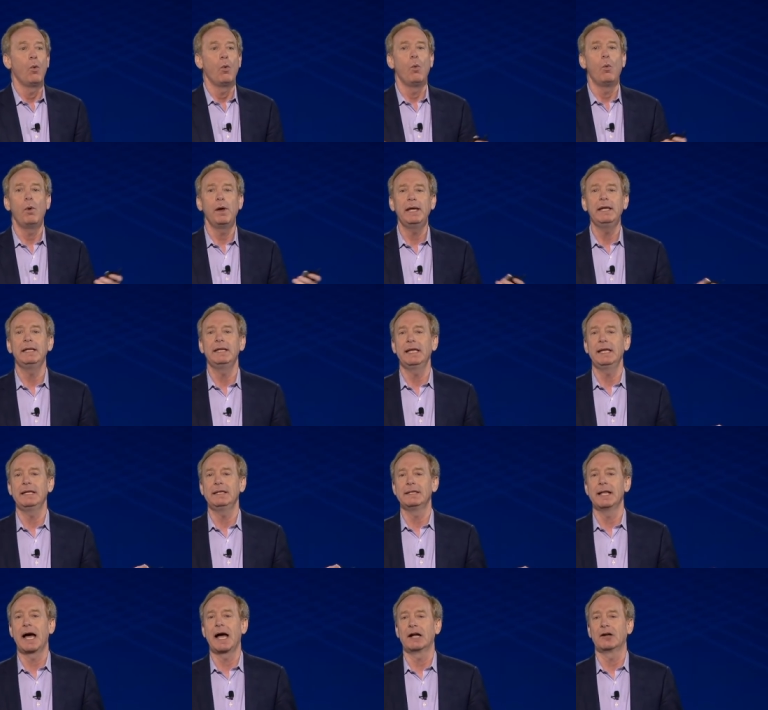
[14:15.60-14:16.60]
We
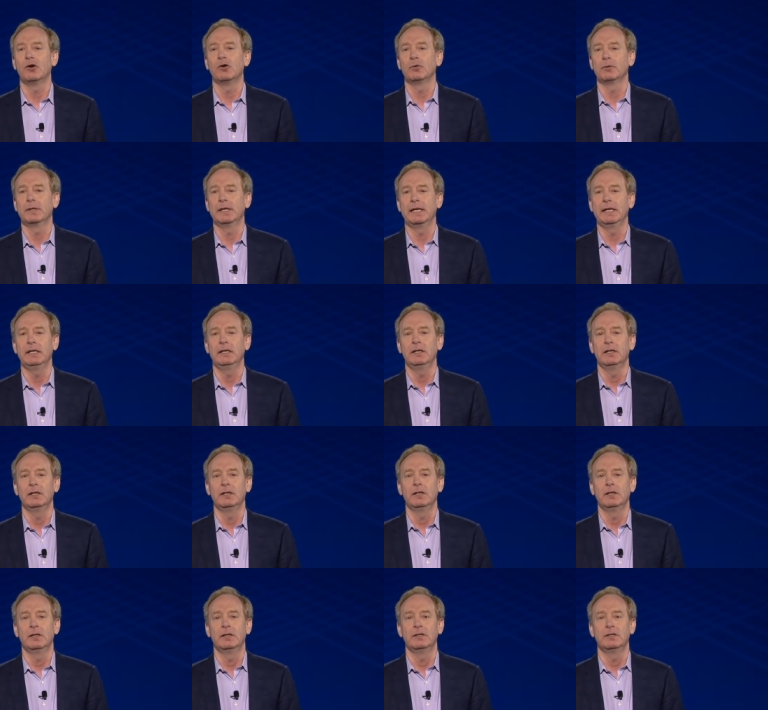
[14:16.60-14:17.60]
need not only
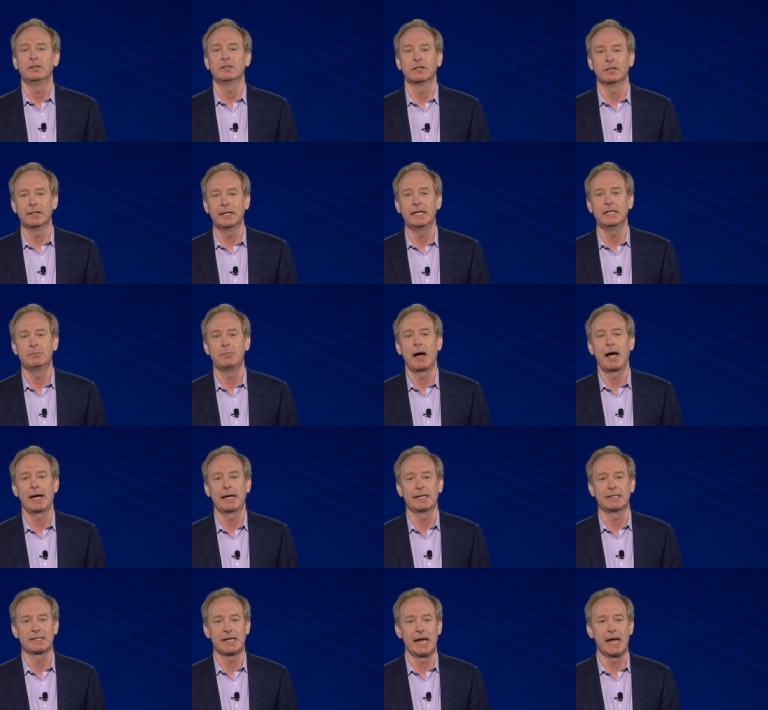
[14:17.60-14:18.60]
to lead by
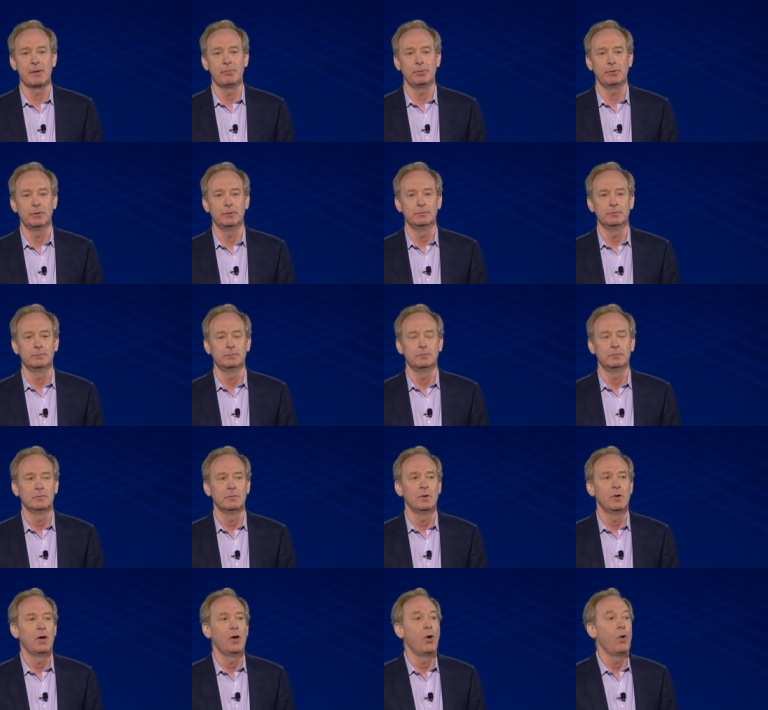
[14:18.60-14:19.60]
example,
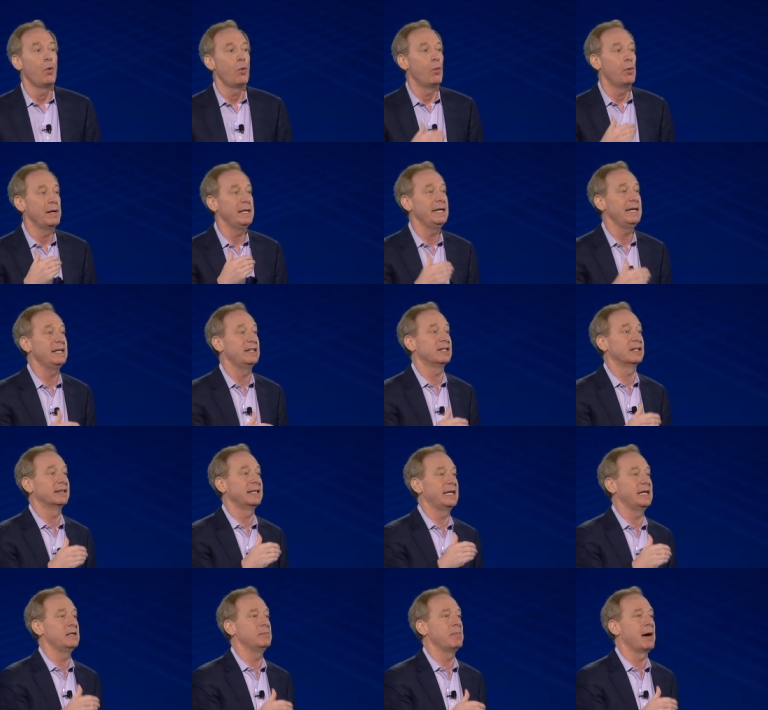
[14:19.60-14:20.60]
we need to
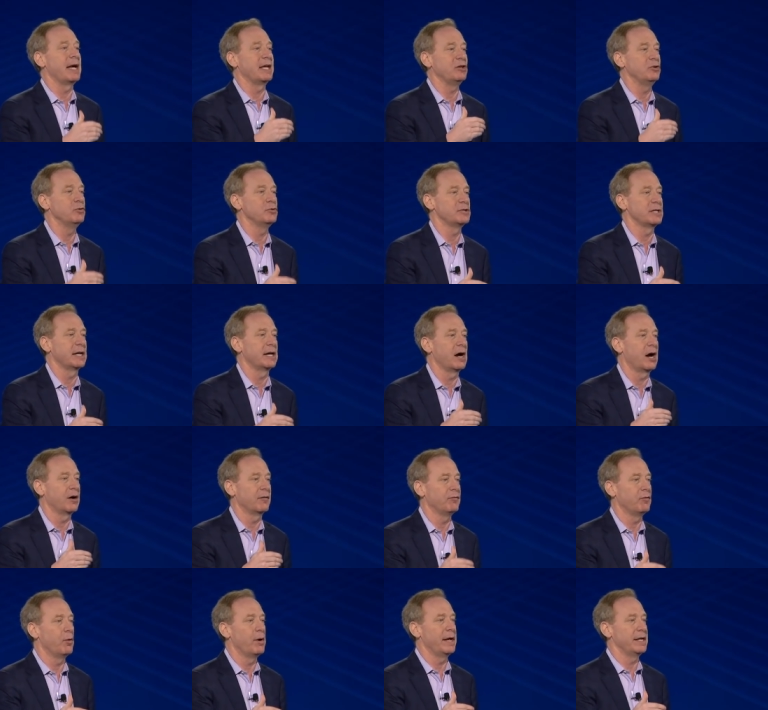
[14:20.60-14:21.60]
lead by using our
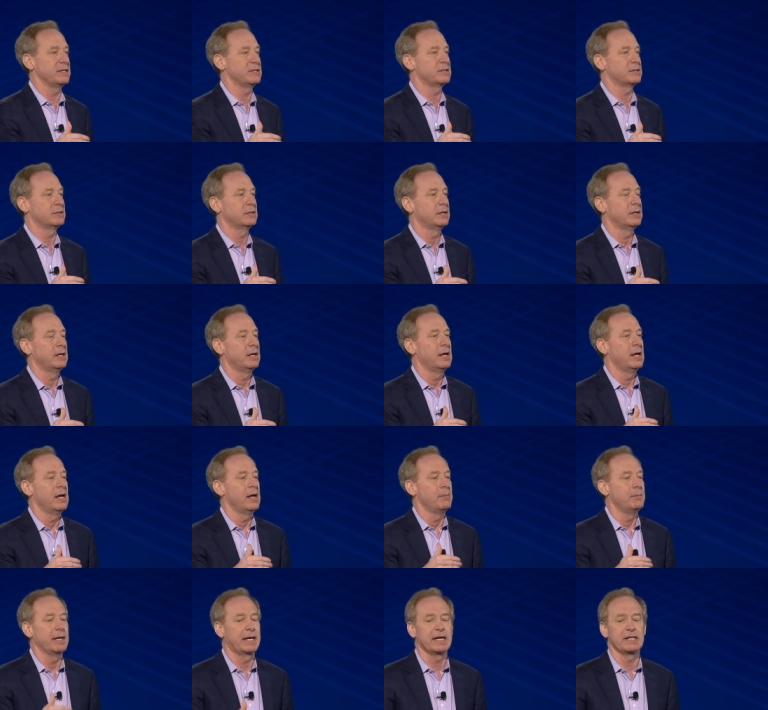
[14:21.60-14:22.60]
voice.
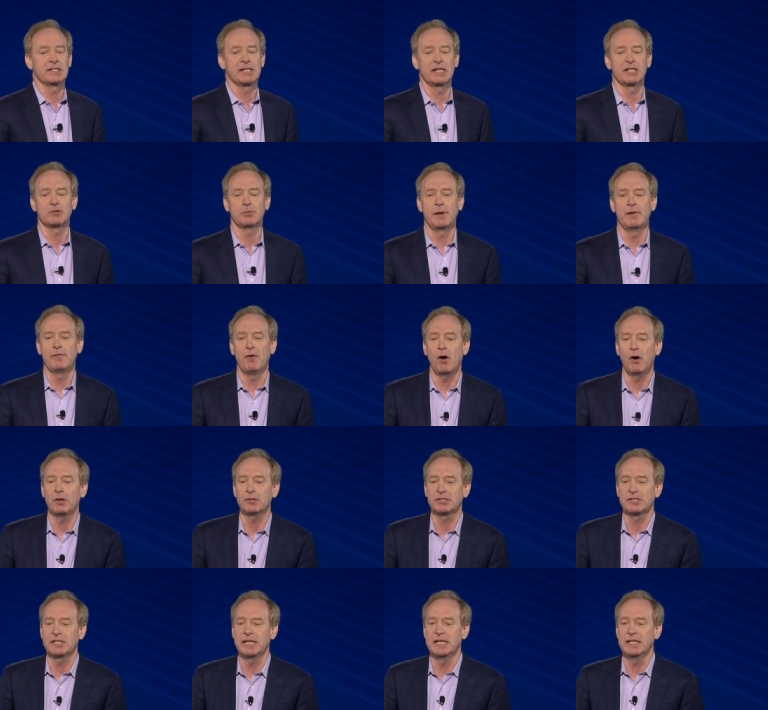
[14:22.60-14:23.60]
Because as we've all
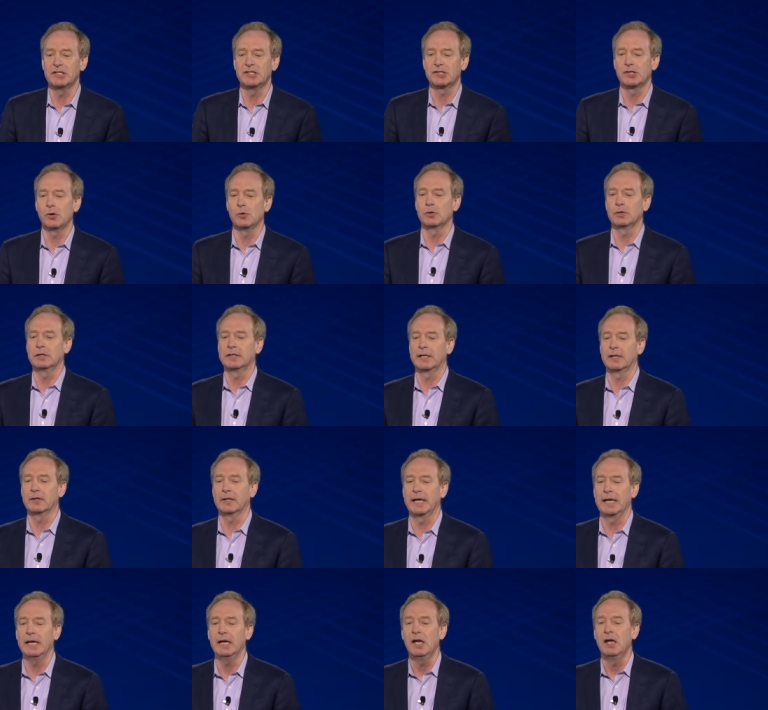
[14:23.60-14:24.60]
seen so
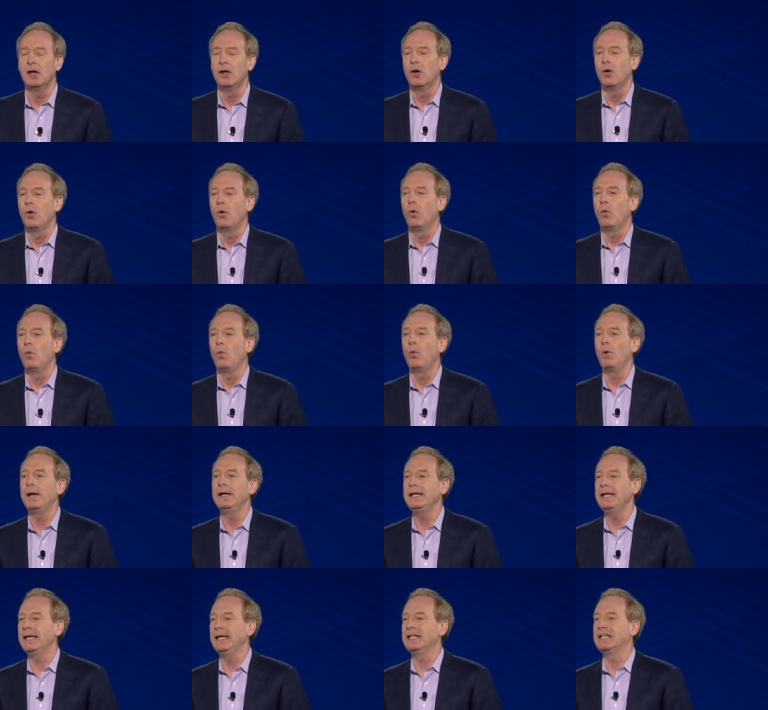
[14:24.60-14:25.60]
clearly, we
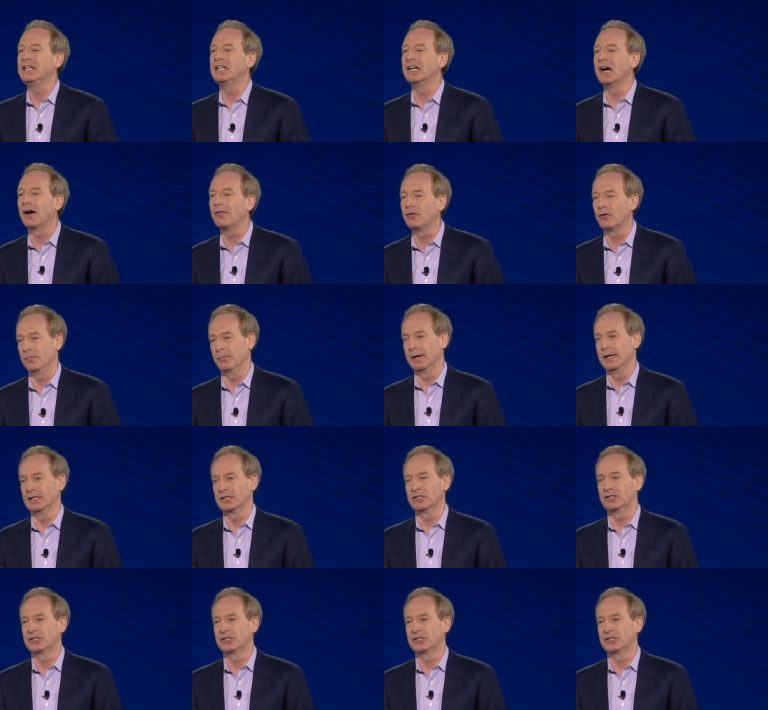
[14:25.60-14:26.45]
need governments